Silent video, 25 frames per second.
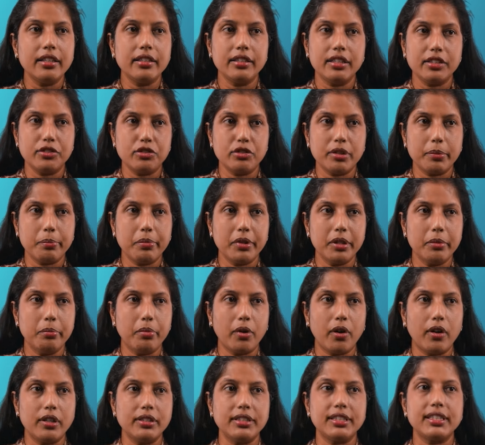the triple
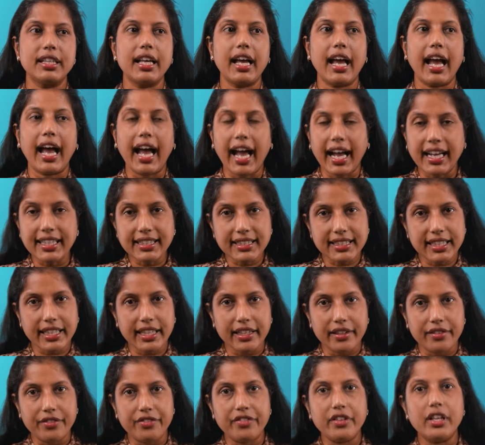bonds as
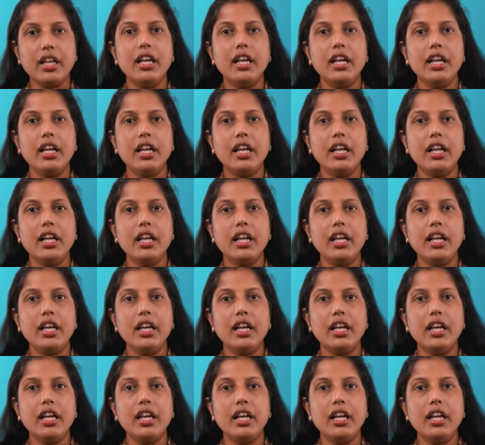if